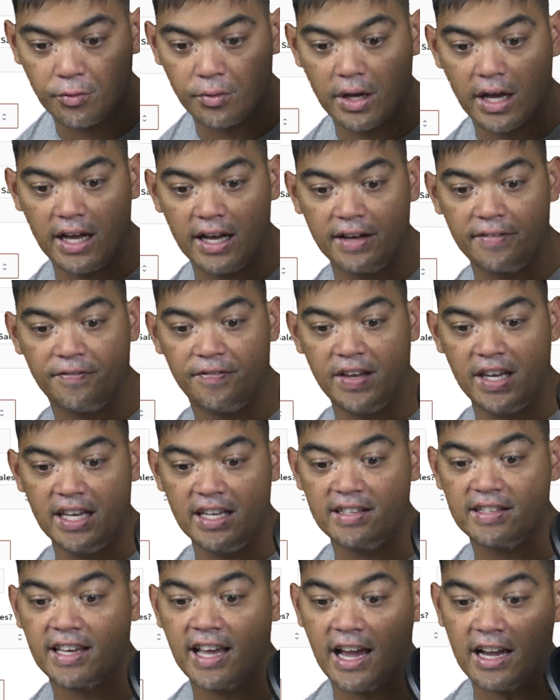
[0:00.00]

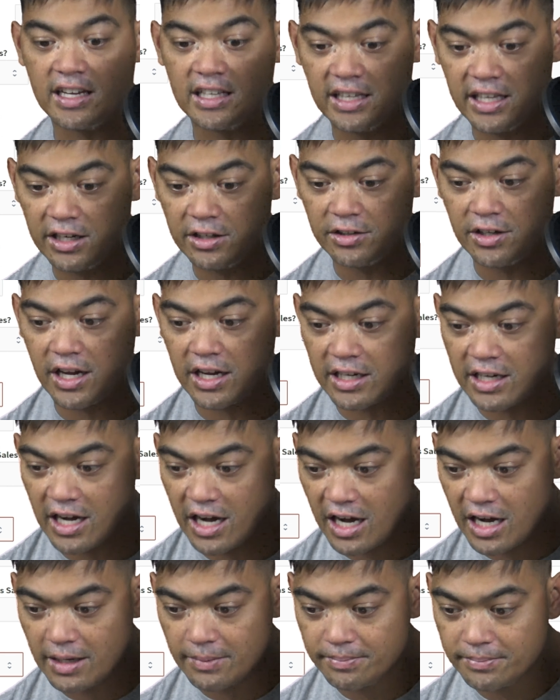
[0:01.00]

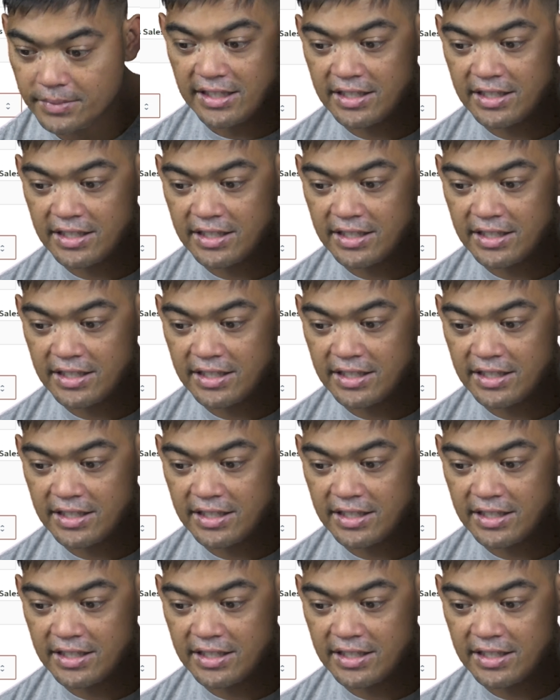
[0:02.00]
ebayfeescalculator.com.